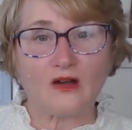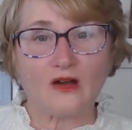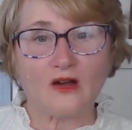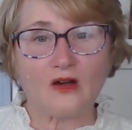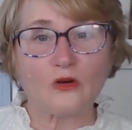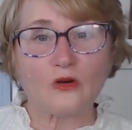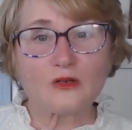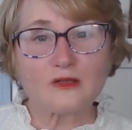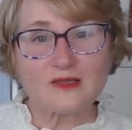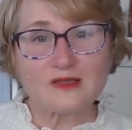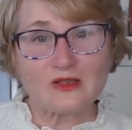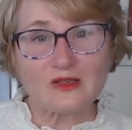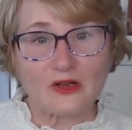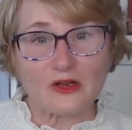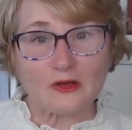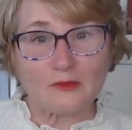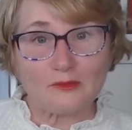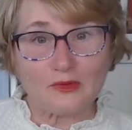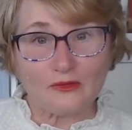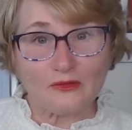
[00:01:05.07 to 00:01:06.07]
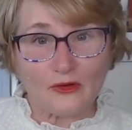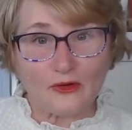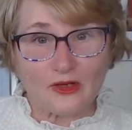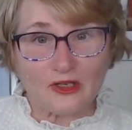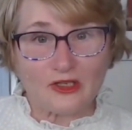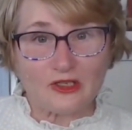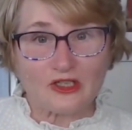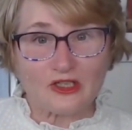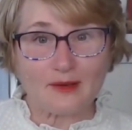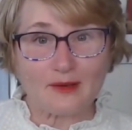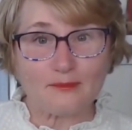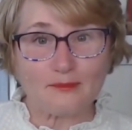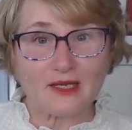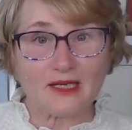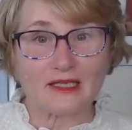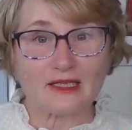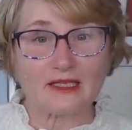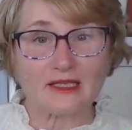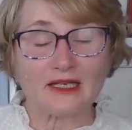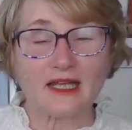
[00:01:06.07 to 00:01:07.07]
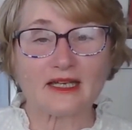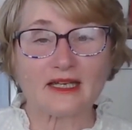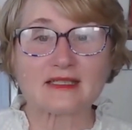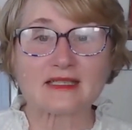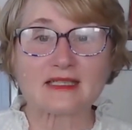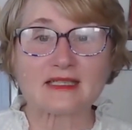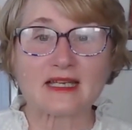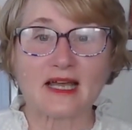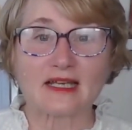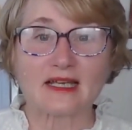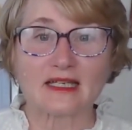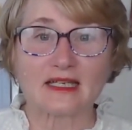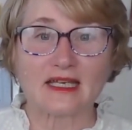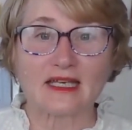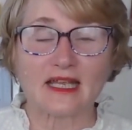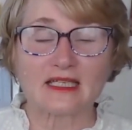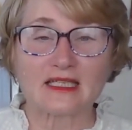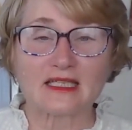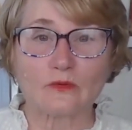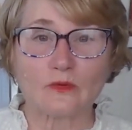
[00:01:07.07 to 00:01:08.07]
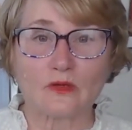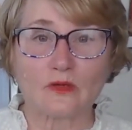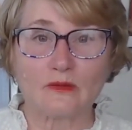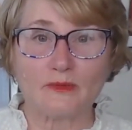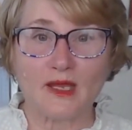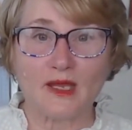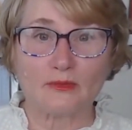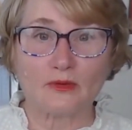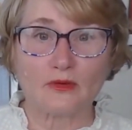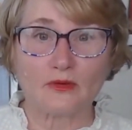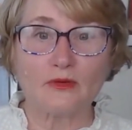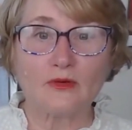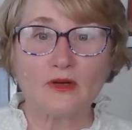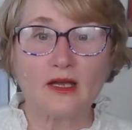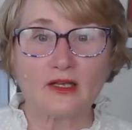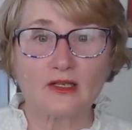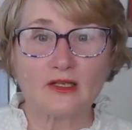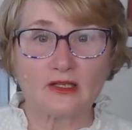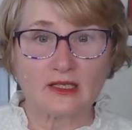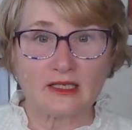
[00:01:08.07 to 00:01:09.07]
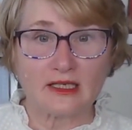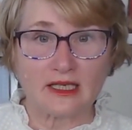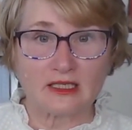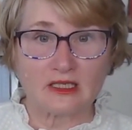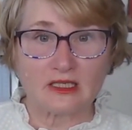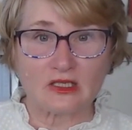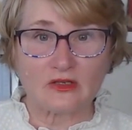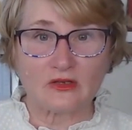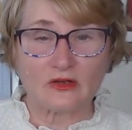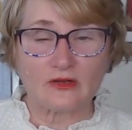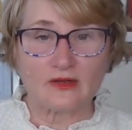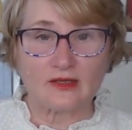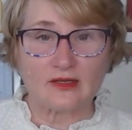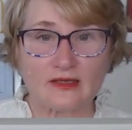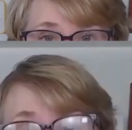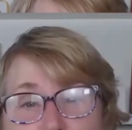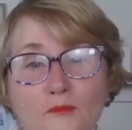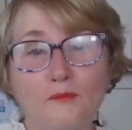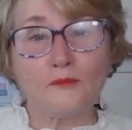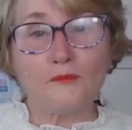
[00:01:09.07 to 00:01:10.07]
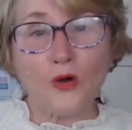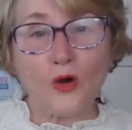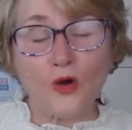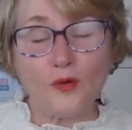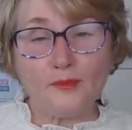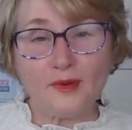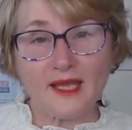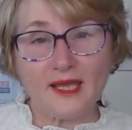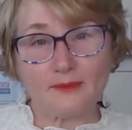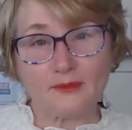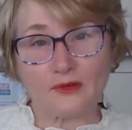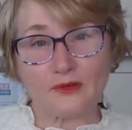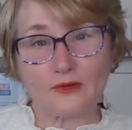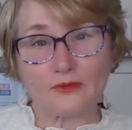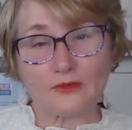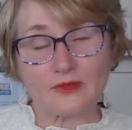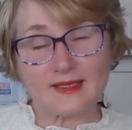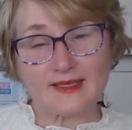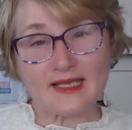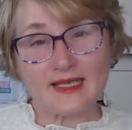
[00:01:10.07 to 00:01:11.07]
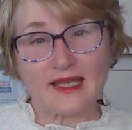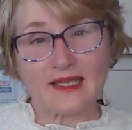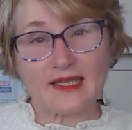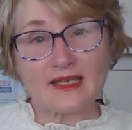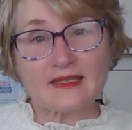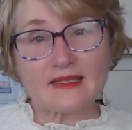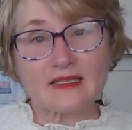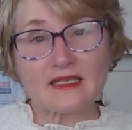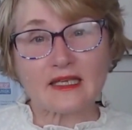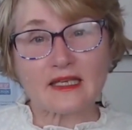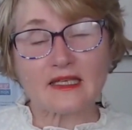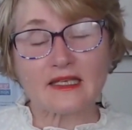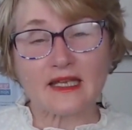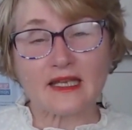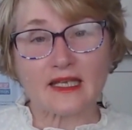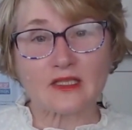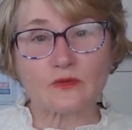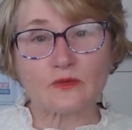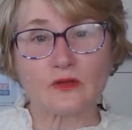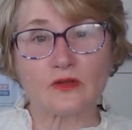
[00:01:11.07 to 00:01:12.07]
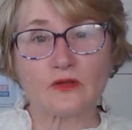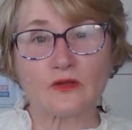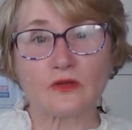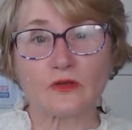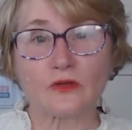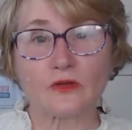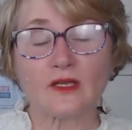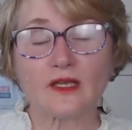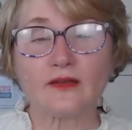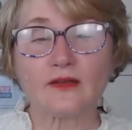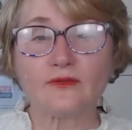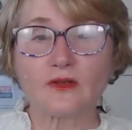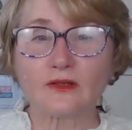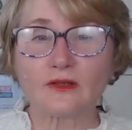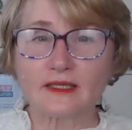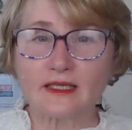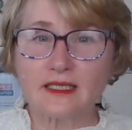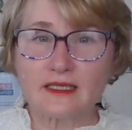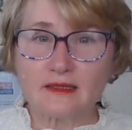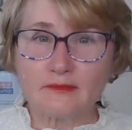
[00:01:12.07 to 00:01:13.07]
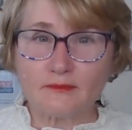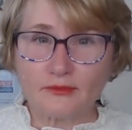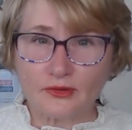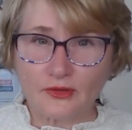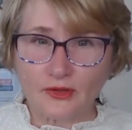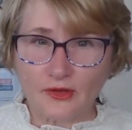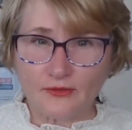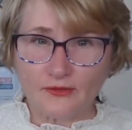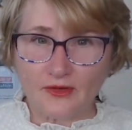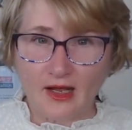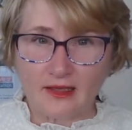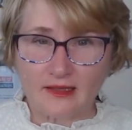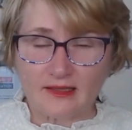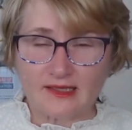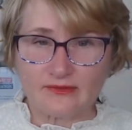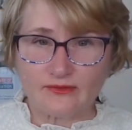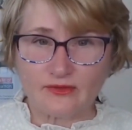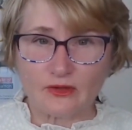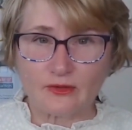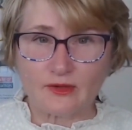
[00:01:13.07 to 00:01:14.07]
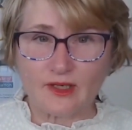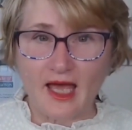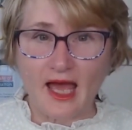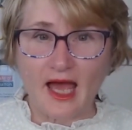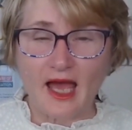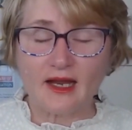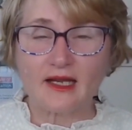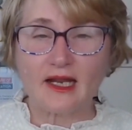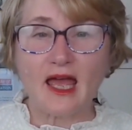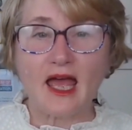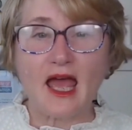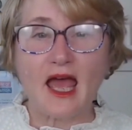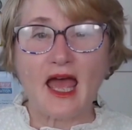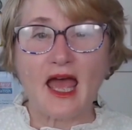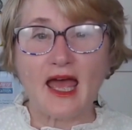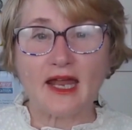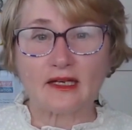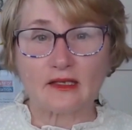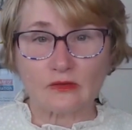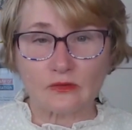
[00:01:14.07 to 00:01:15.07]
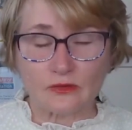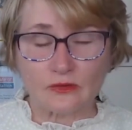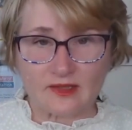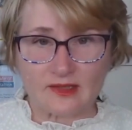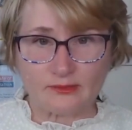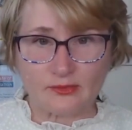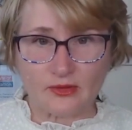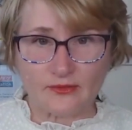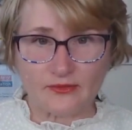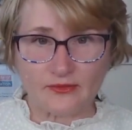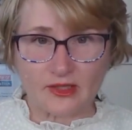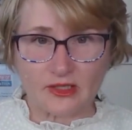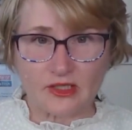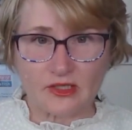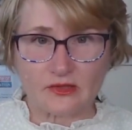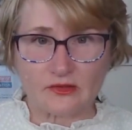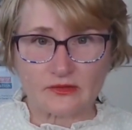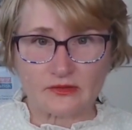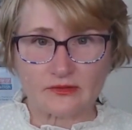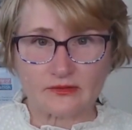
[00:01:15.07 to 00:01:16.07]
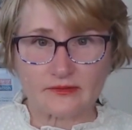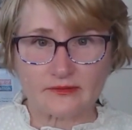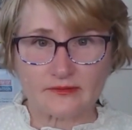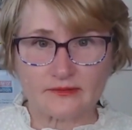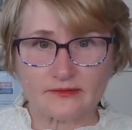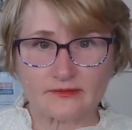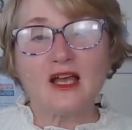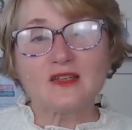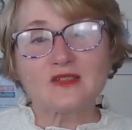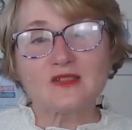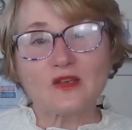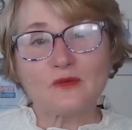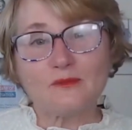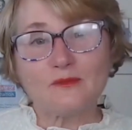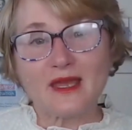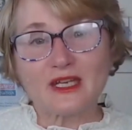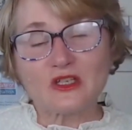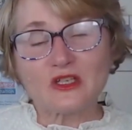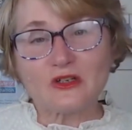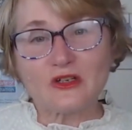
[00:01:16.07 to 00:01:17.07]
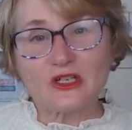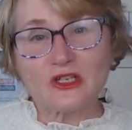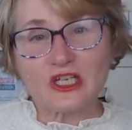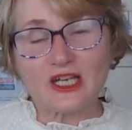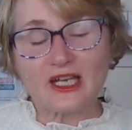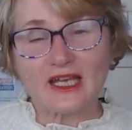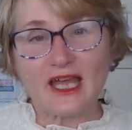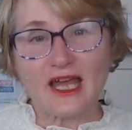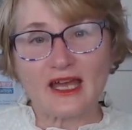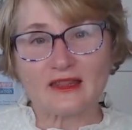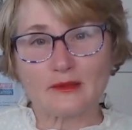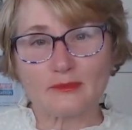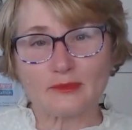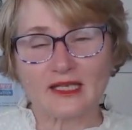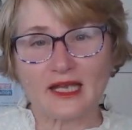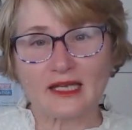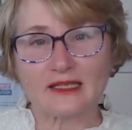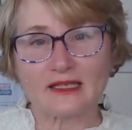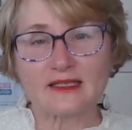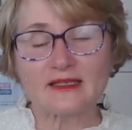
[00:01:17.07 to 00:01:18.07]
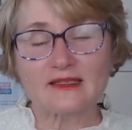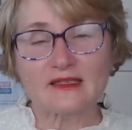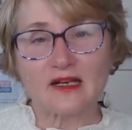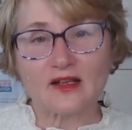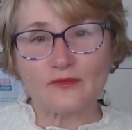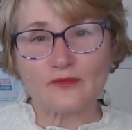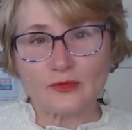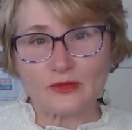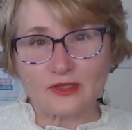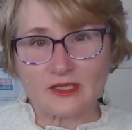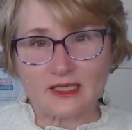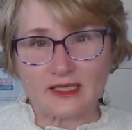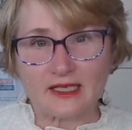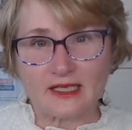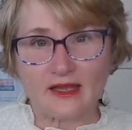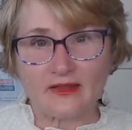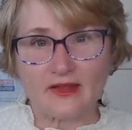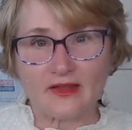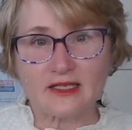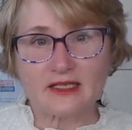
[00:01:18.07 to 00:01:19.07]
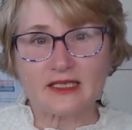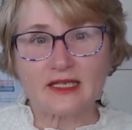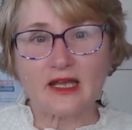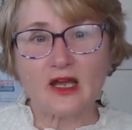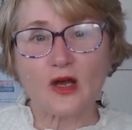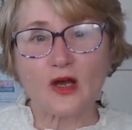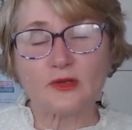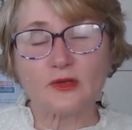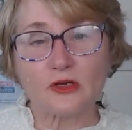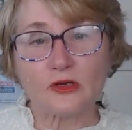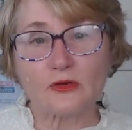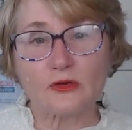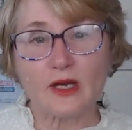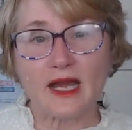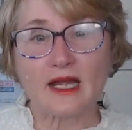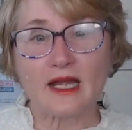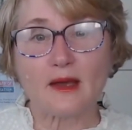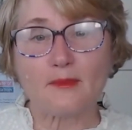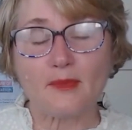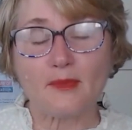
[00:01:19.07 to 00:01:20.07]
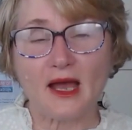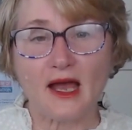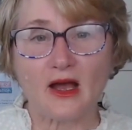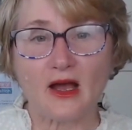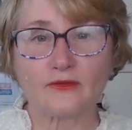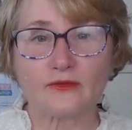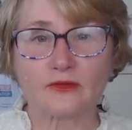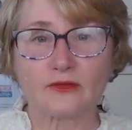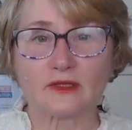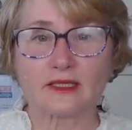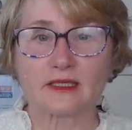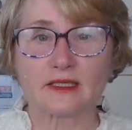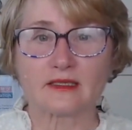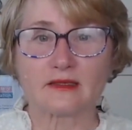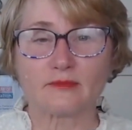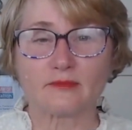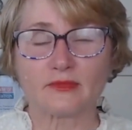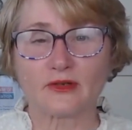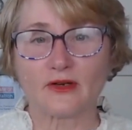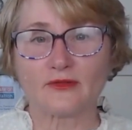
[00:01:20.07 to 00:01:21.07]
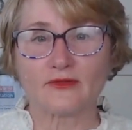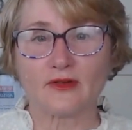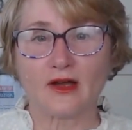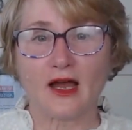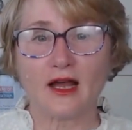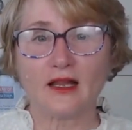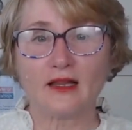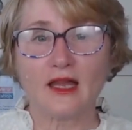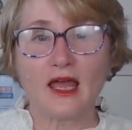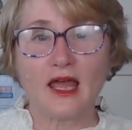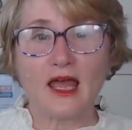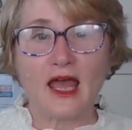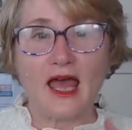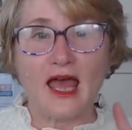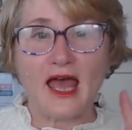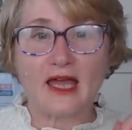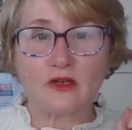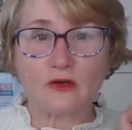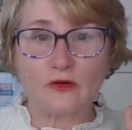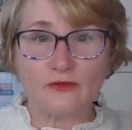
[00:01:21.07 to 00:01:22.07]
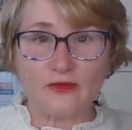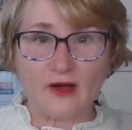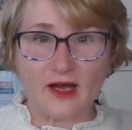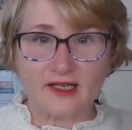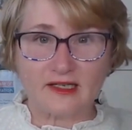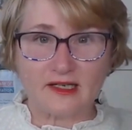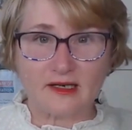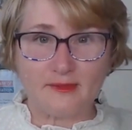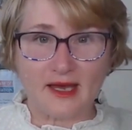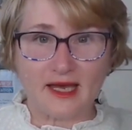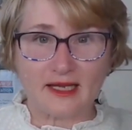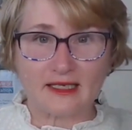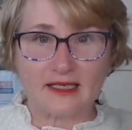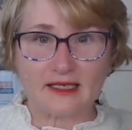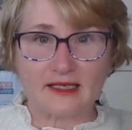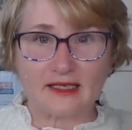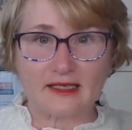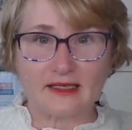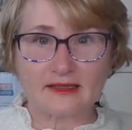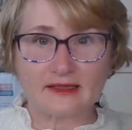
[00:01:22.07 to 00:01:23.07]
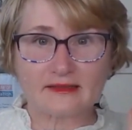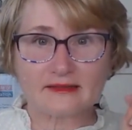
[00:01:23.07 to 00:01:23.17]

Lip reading: Also, before you jump in and start connecting with people, you need to know this. More people will say yes to connect with you if your LinkedIn profile is filled out and it looks professional. So make sure you check out the playlist that I've put together to help you create a powerful LinkedIn profile, and you'll find it about here.